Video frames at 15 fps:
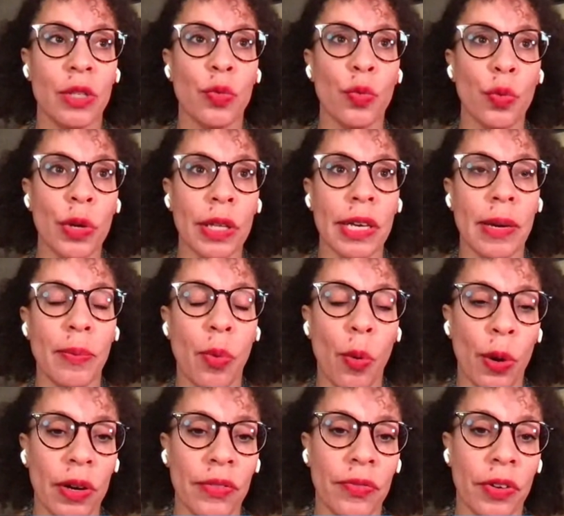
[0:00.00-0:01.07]
it's really
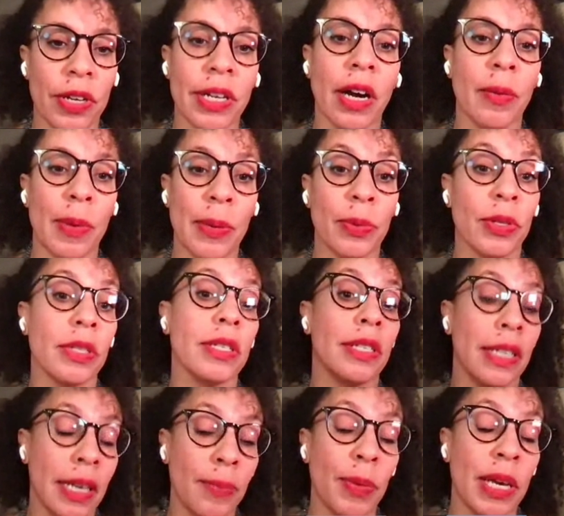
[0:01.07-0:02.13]
important for young people to
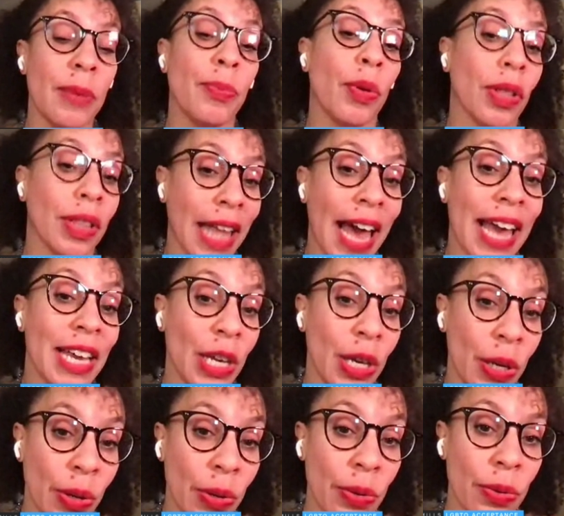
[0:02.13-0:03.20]
see people like
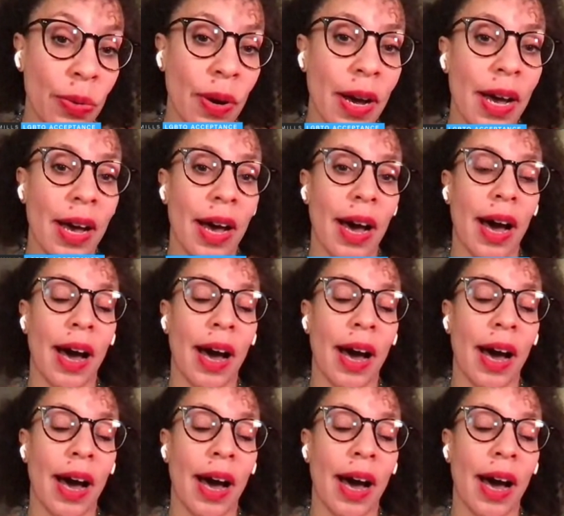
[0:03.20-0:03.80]
you